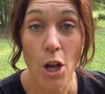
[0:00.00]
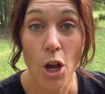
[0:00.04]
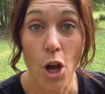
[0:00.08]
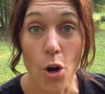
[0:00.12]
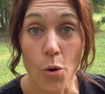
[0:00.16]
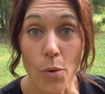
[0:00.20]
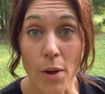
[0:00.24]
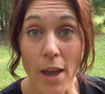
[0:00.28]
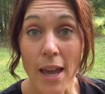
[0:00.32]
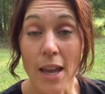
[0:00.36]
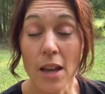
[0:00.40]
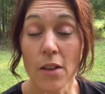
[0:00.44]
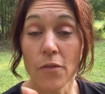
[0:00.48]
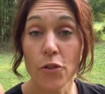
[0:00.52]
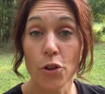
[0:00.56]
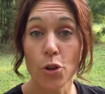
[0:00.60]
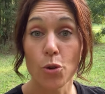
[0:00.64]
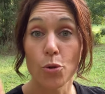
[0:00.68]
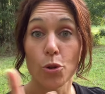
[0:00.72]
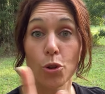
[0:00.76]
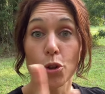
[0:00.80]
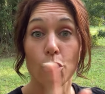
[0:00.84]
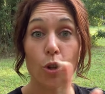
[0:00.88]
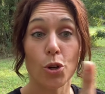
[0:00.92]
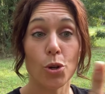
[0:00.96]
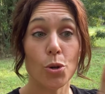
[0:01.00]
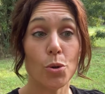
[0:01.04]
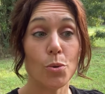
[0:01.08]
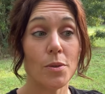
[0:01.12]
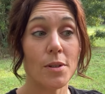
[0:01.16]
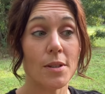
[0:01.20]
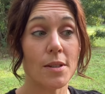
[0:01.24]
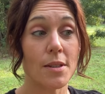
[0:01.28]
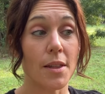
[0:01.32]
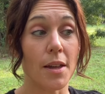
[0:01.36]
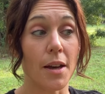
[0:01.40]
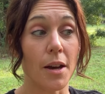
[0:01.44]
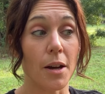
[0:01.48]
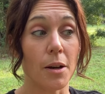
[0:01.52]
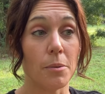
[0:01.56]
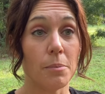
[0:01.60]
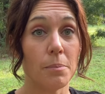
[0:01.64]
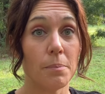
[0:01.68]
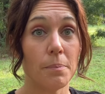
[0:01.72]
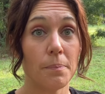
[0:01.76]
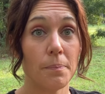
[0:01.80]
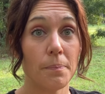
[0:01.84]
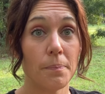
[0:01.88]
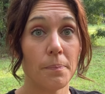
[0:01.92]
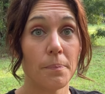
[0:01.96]
Okay, if you lose
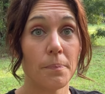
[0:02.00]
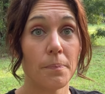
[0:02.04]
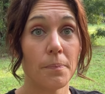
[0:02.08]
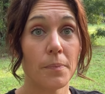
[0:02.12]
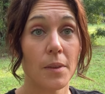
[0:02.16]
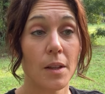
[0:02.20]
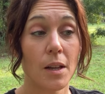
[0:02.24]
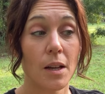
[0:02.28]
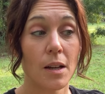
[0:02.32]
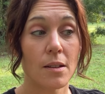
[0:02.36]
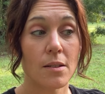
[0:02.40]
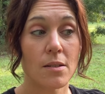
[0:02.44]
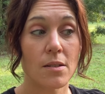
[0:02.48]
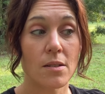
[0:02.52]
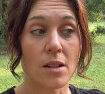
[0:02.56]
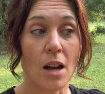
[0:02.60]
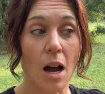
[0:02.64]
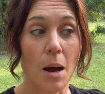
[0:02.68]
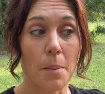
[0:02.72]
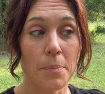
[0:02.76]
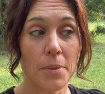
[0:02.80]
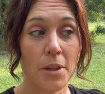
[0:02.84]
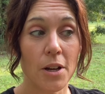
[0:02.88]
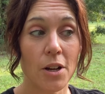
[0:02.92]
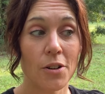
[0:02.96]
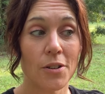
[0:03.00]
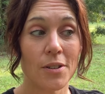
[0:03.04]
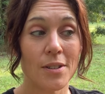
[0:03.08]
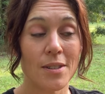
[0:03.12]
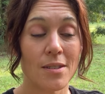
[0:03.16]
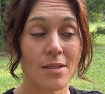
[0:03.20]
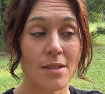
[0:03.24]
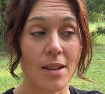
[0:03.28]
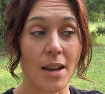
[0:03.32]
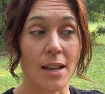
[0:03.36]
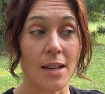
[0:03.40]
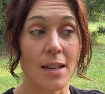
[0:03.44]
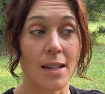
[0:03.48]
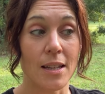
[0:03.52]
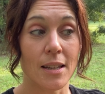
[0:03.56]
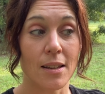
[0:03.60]
them, stop there and say,